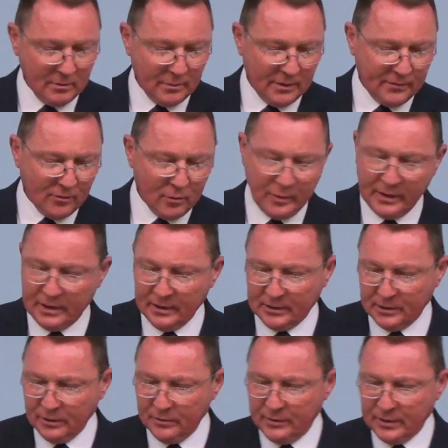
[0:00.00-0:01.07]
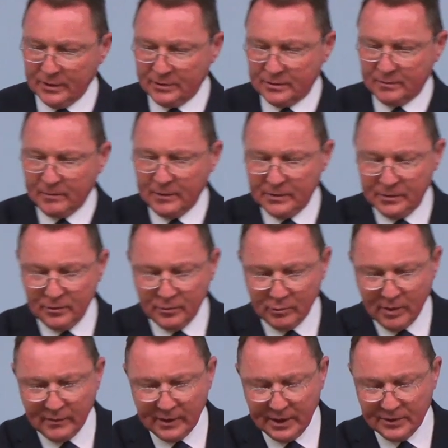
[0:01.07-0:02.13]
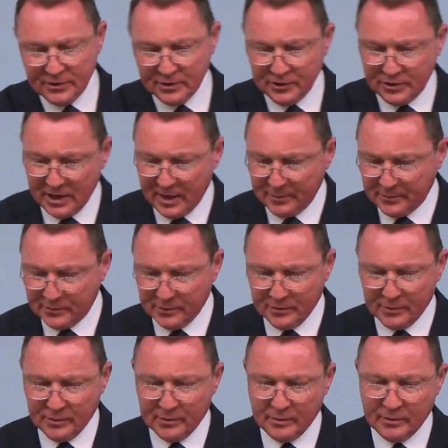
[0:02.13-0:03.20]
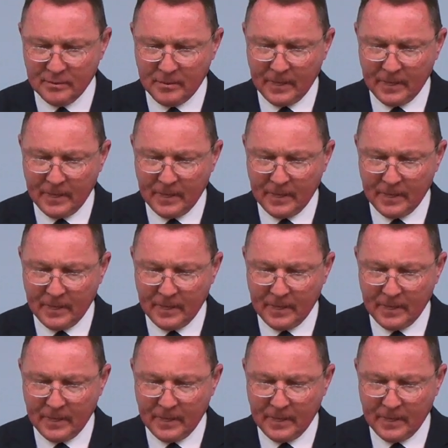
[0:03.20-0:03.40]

before we conclude this, to Revelation chapter